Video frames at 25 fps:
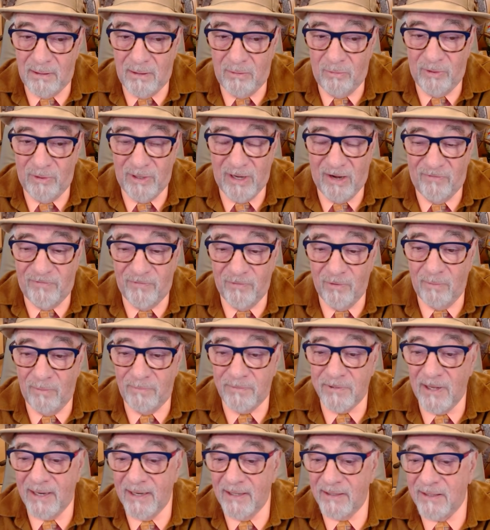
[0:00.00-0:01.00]
We have four
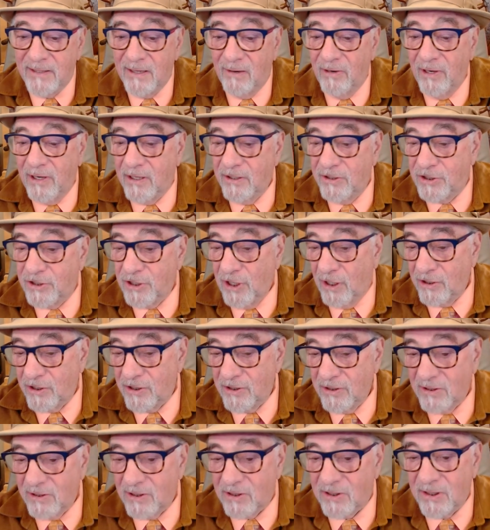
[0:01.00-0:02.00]
planetary
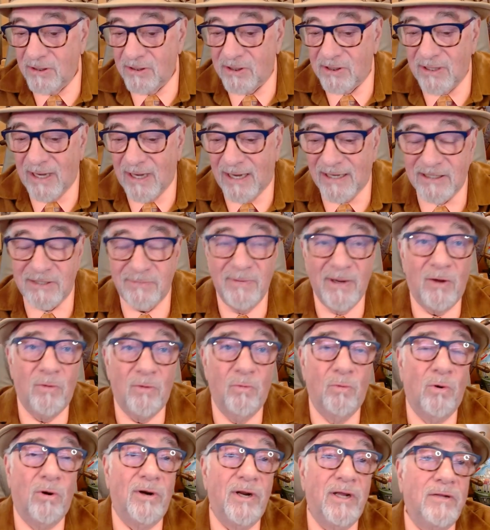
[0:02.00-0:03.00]
conjunctions, a seismic
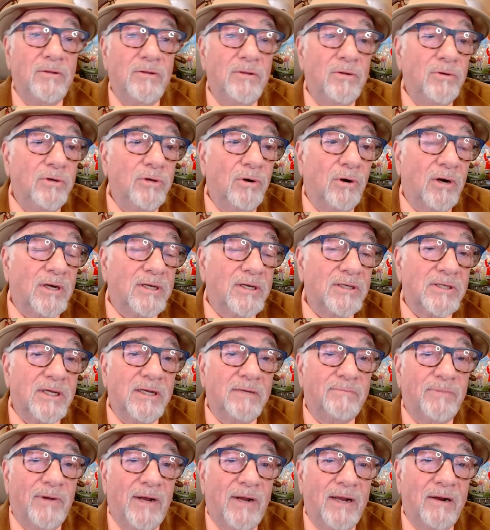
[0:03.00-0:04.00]
warning. New York is
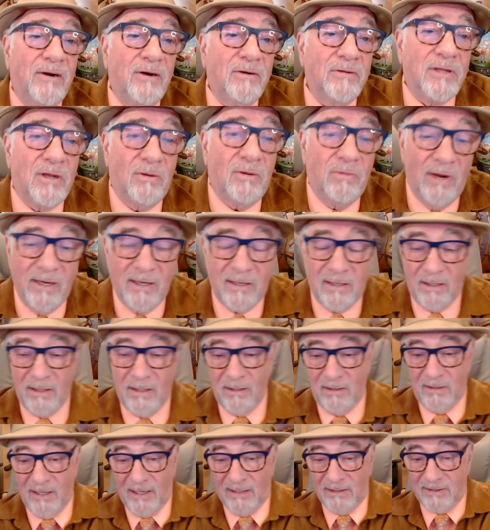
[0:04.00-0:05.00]
hit by an earthquake
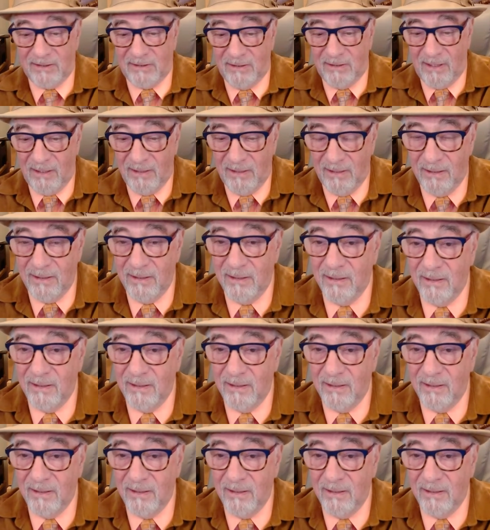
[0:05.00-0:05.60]
yesterday.